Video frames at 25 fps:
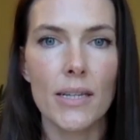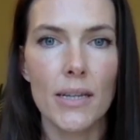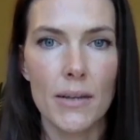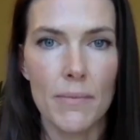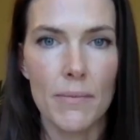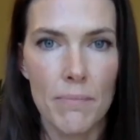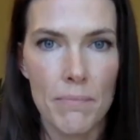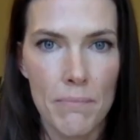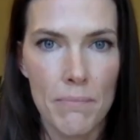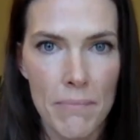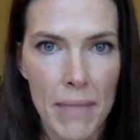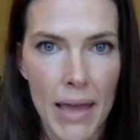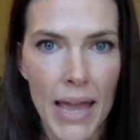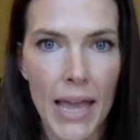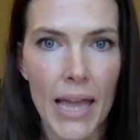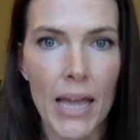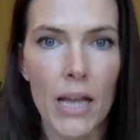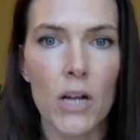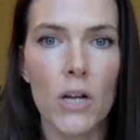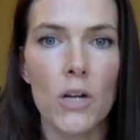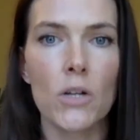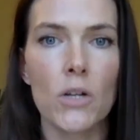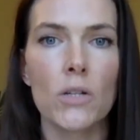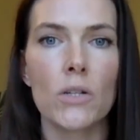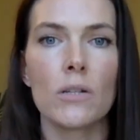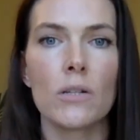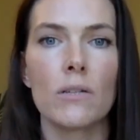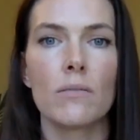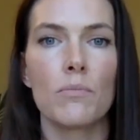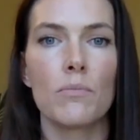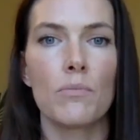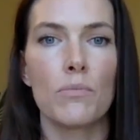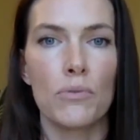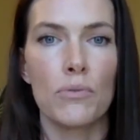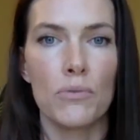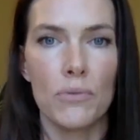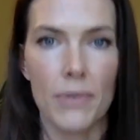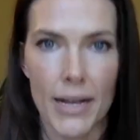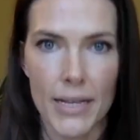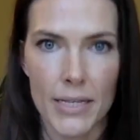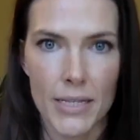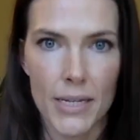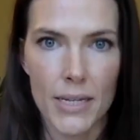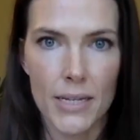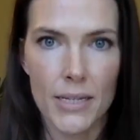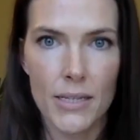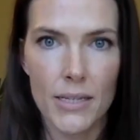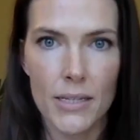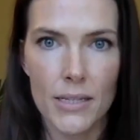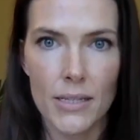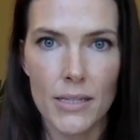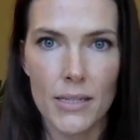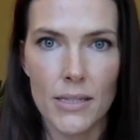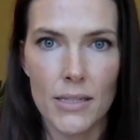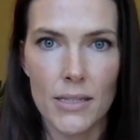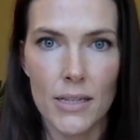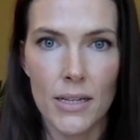male presence.